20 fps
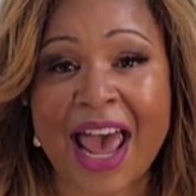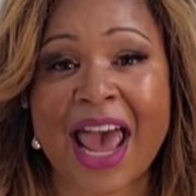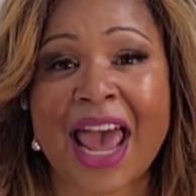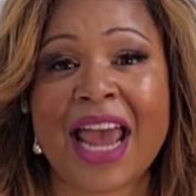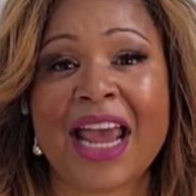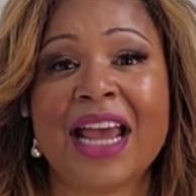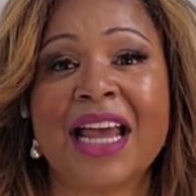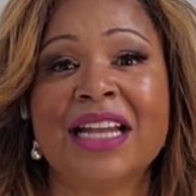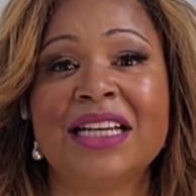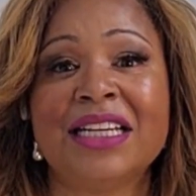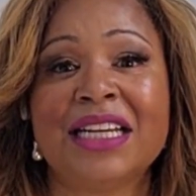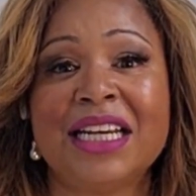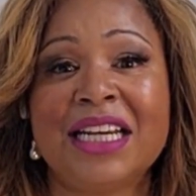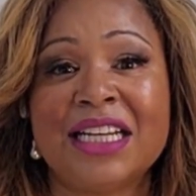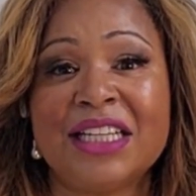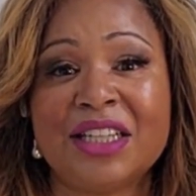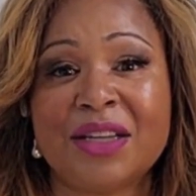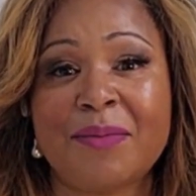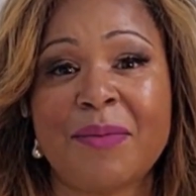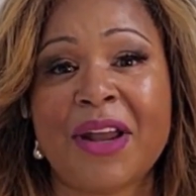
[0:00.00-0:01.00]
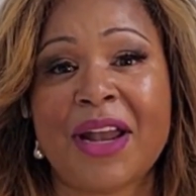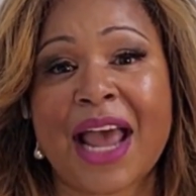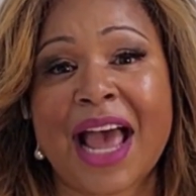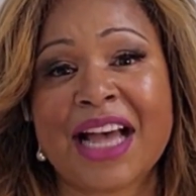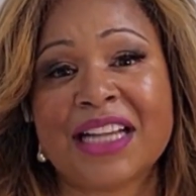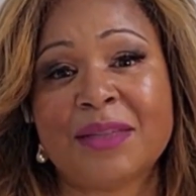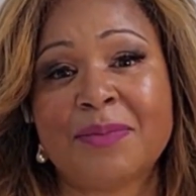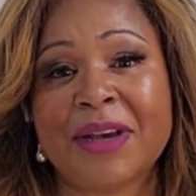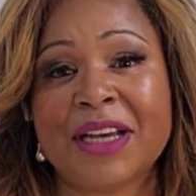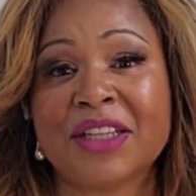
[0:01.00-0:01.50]
and intimate
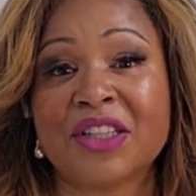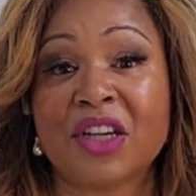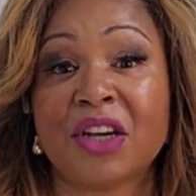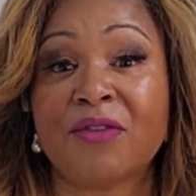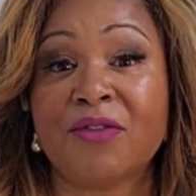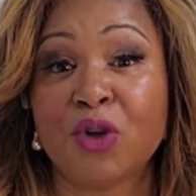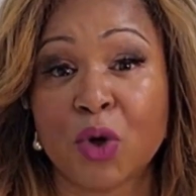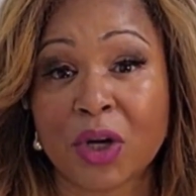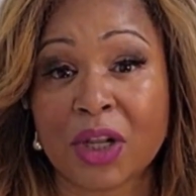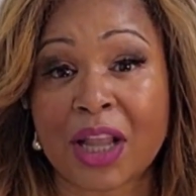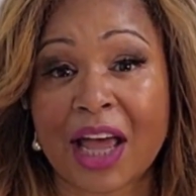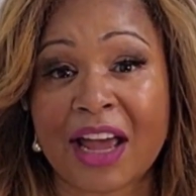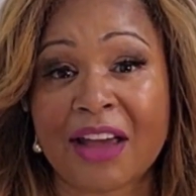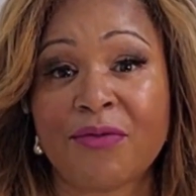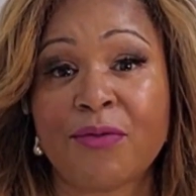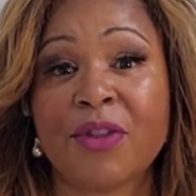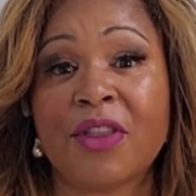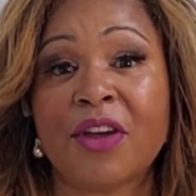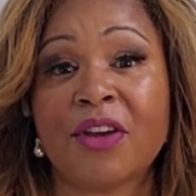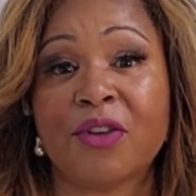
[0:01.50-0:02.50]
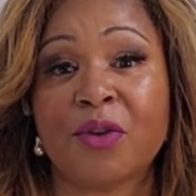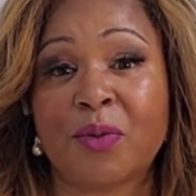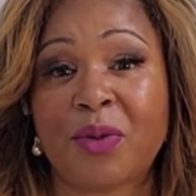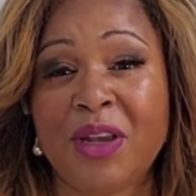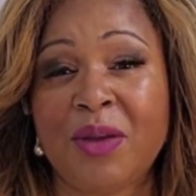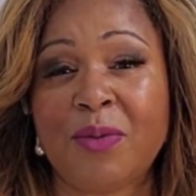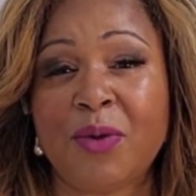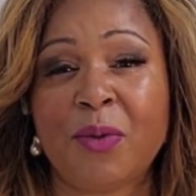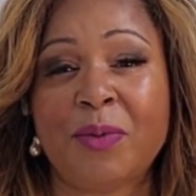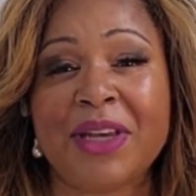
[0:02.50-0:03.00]
aspects of your life with other
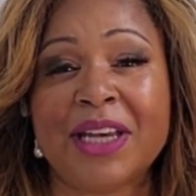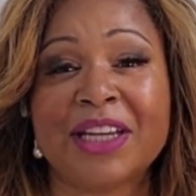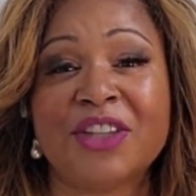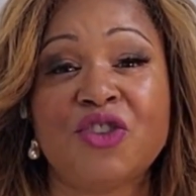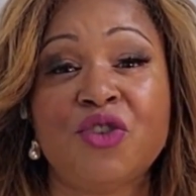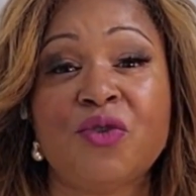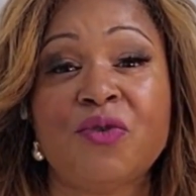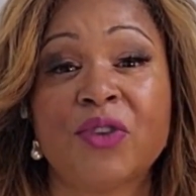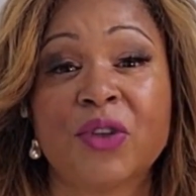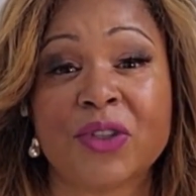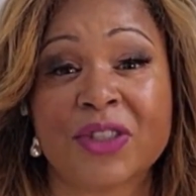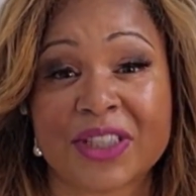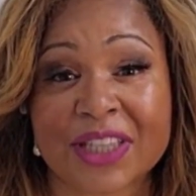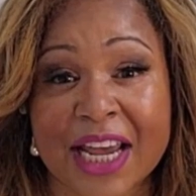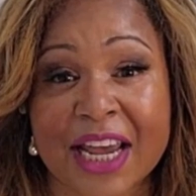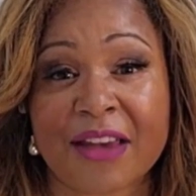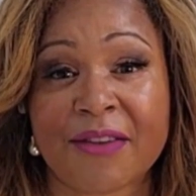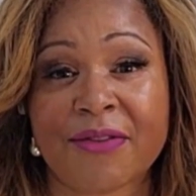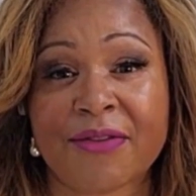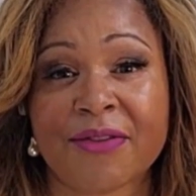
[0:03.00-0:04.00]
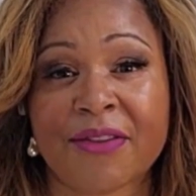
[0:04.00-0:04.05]
people because you feel safe.